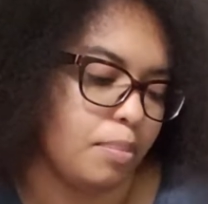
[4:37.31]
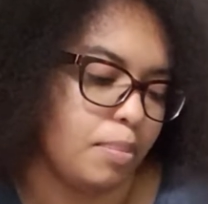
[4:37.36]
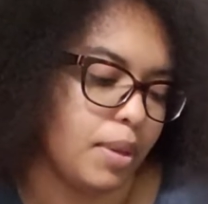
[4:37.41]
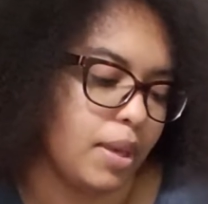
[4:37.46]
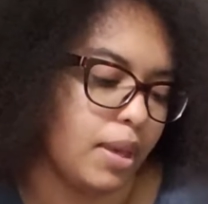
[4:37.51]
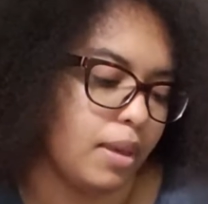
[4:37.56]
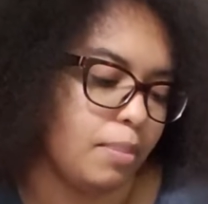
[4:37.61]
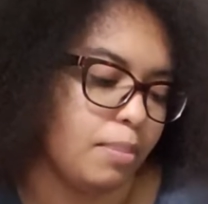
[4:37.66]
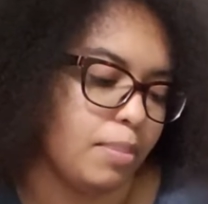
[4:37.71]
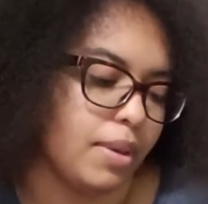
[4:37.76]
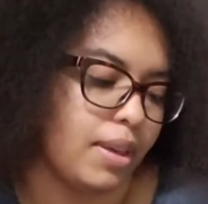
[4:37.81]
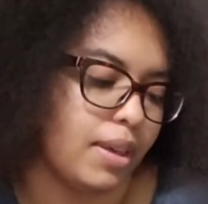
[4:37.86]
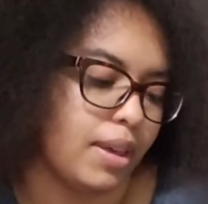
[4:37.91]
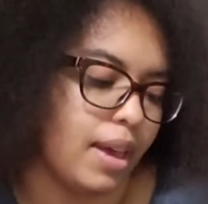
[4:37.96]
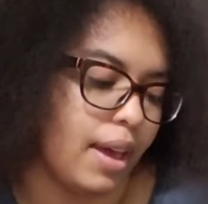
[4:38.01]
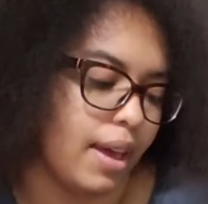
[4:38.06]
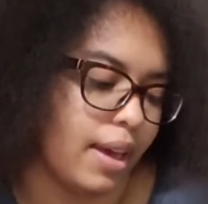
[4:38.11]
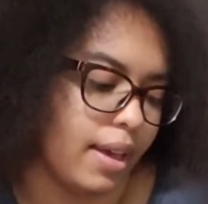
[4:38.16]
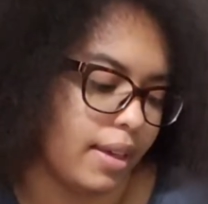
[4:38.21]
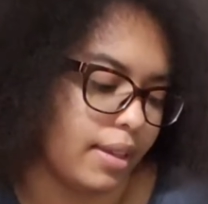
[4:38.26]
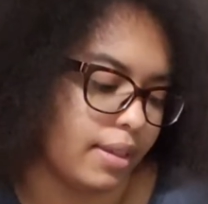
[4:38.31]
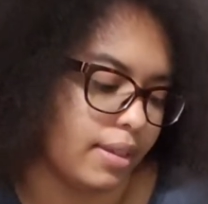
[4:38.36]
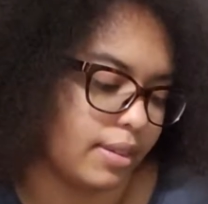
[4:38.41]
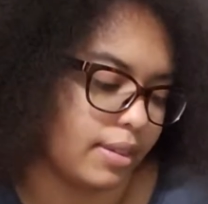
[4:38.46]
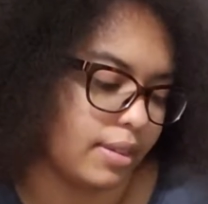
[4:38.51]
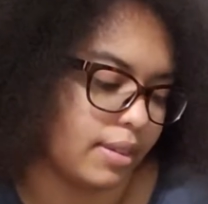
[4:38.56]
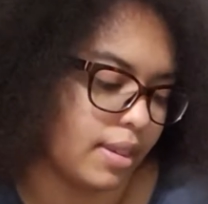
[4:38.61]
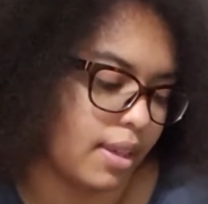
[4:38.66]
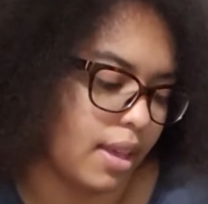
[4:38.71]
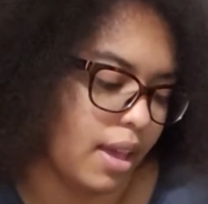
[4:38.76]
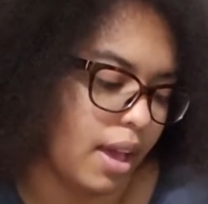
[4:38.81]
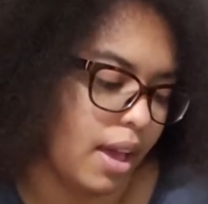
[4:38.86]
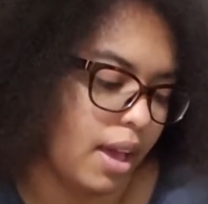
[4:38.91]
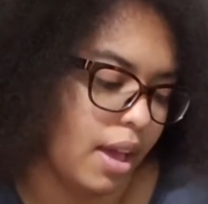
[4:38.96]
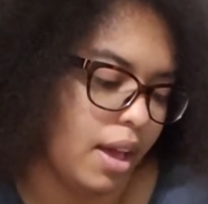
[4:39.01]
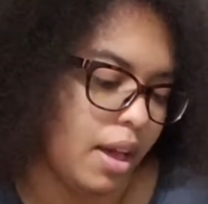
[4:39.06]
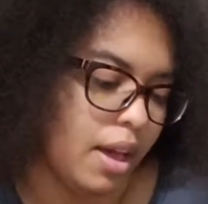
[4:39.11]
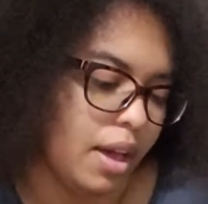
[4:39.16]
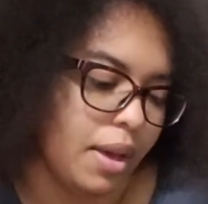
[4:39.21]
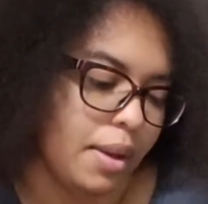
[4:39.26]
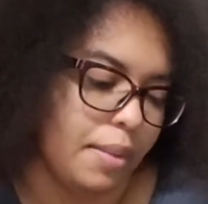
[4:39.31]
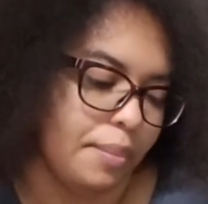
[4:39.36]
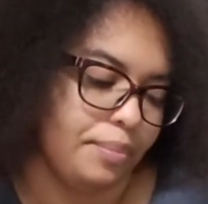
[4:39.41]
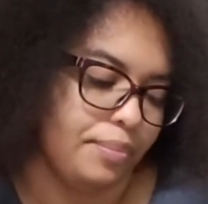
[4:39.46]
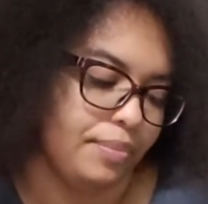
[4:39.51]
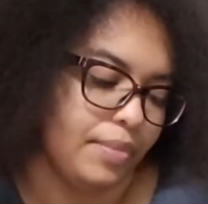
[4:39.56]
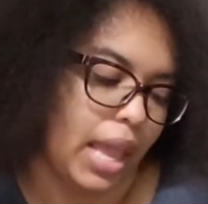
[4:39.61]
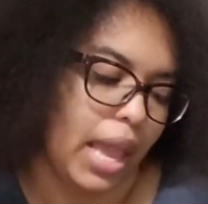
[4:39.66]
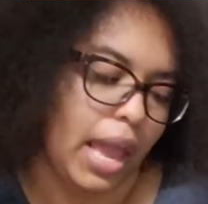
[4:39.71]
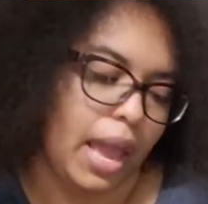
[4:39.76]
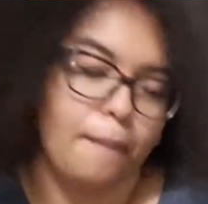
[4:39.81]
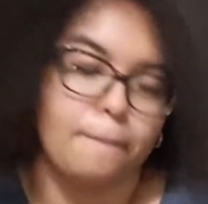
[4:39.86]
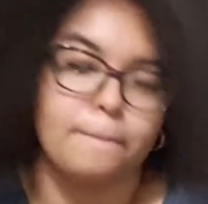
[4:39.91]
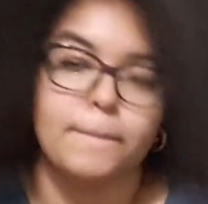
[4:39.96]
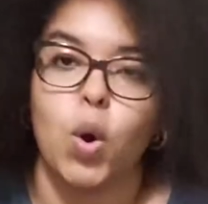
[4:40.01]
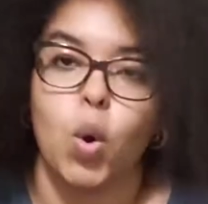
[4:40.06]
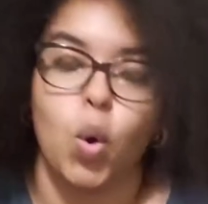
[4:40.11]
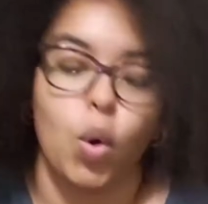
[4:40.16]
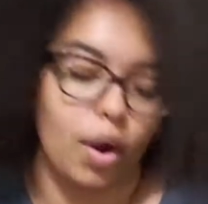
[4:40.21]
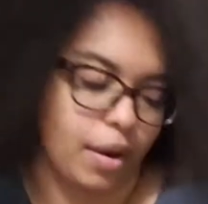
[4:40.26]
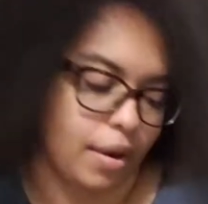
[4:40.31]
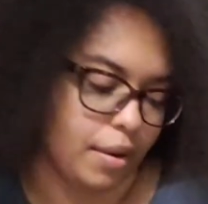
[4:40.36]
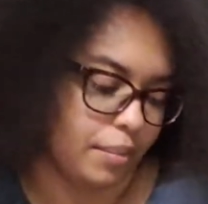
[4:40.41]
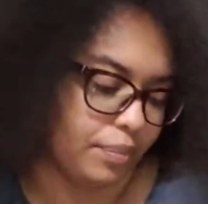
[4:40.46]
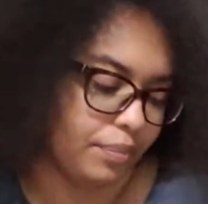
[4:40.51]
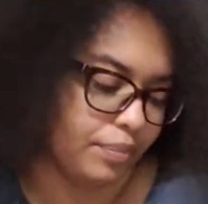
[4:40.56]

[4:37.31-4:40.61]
PBS, and more.